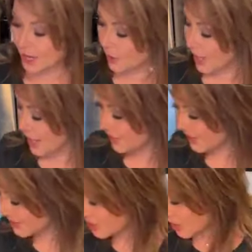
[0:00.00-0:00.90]
Now,
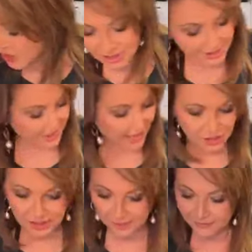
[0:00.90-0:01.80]
the instructions
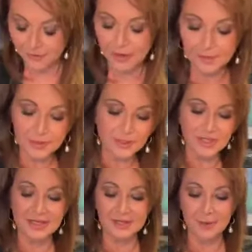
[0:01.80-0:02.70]
actually, before I
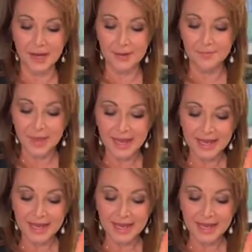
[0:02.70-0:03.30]
push this away,